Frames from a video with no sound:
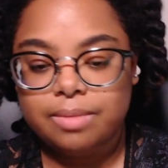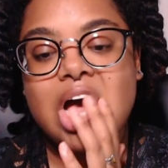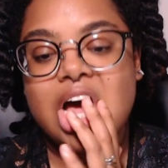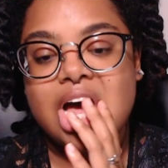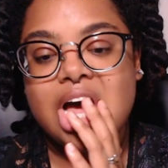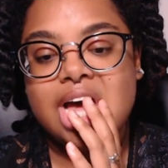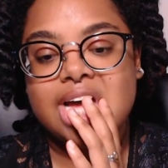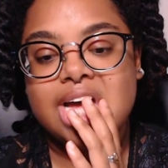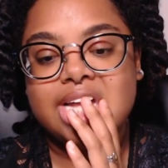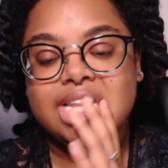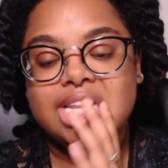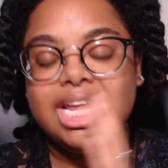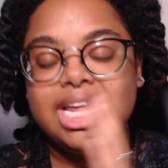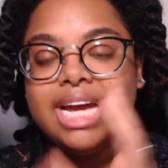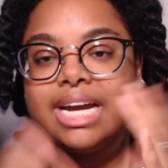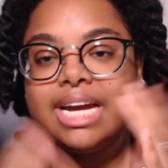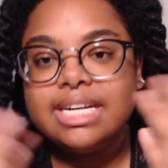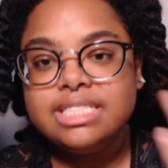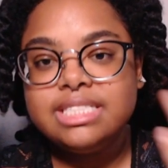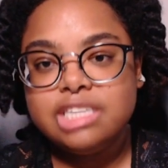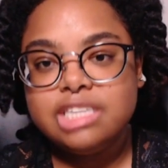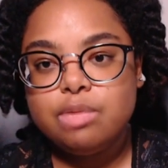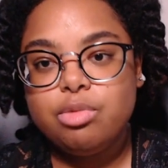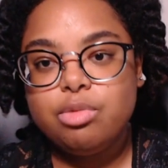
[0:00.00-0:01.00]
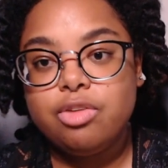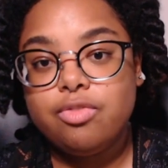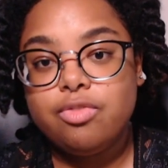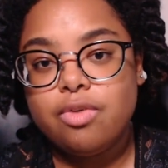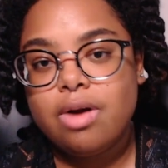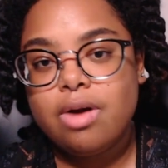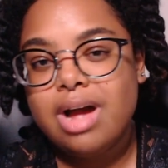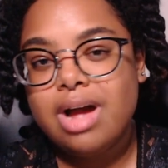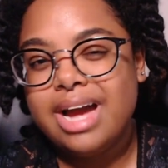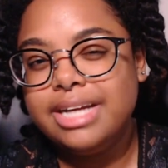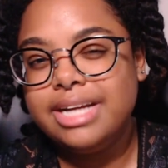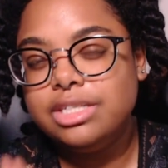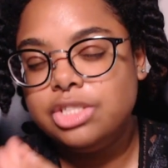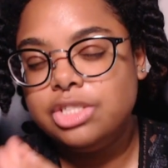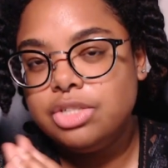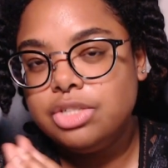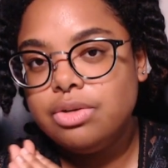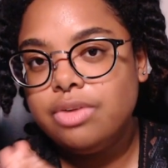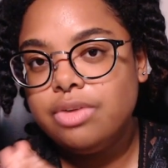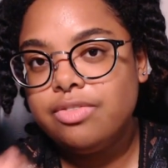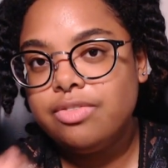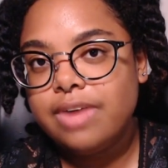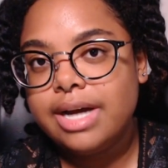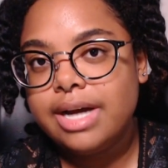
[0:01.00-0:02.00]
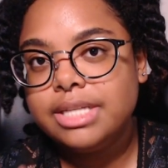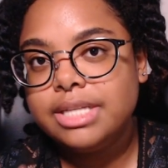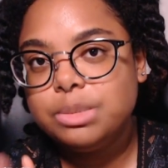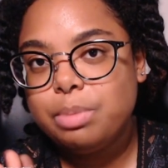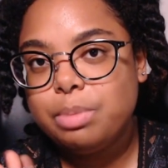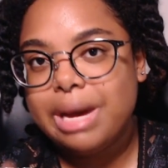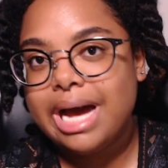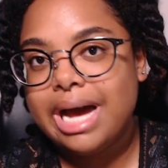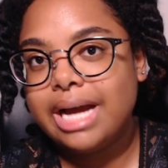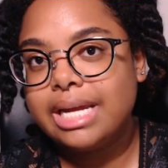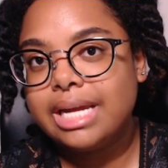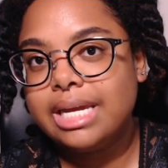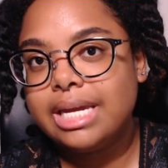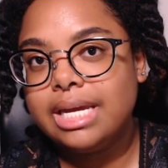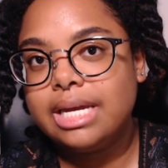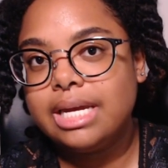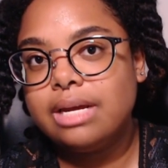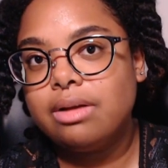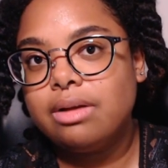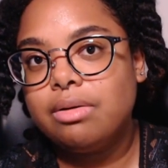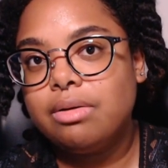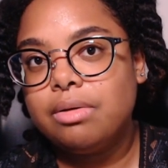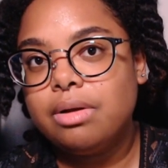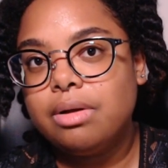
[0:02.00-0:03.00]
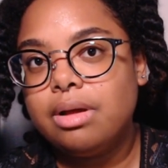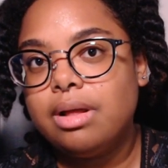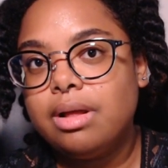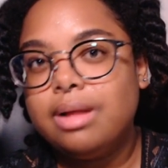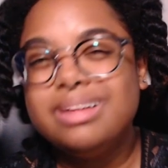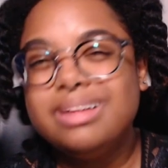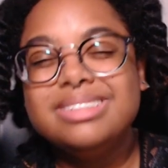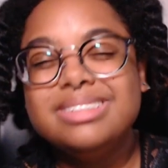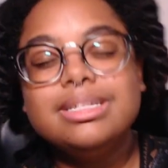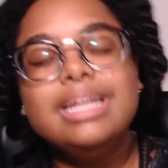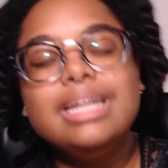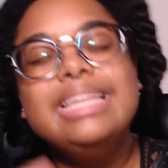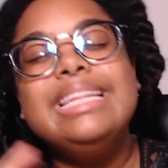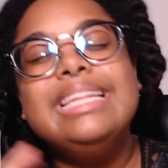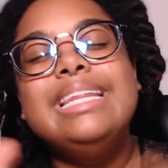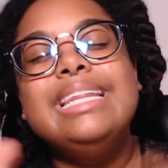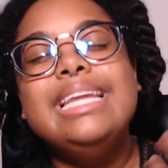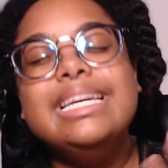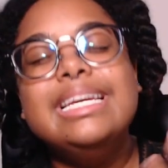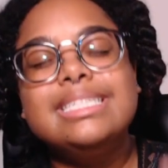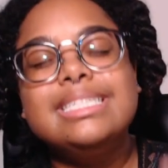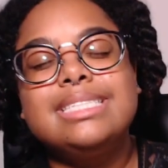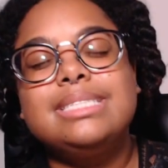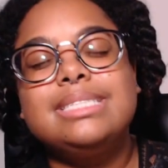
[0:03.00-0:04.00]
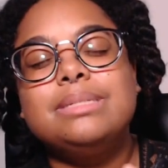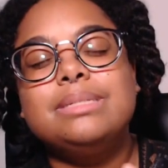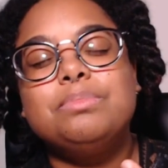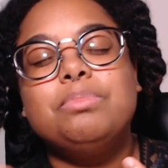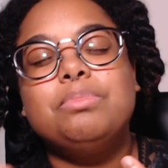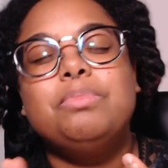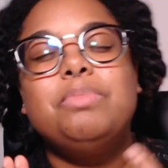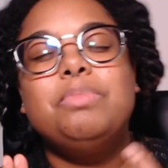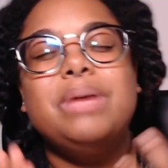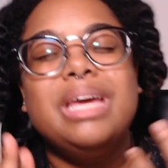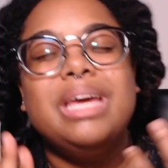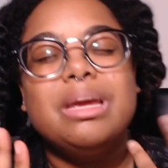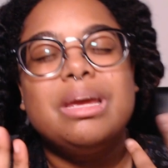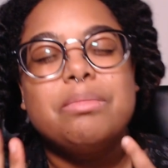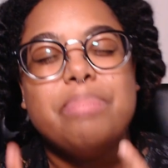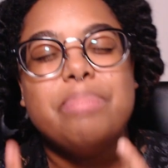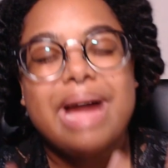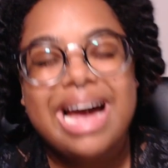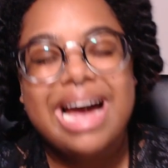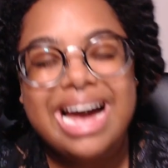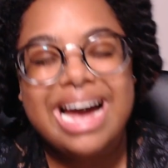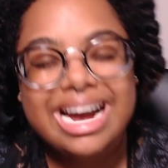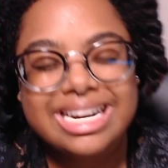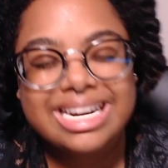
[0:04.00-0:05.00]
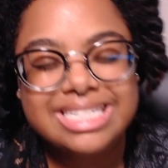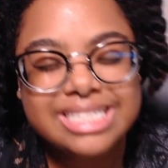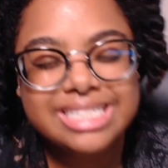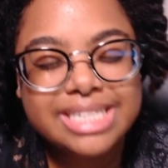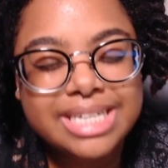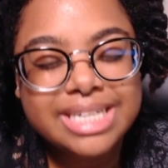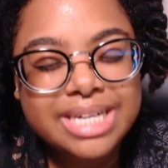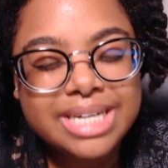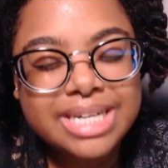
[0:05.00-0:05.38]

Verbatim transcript: Uh, like I said before, I do advise packing, uh, at least being packed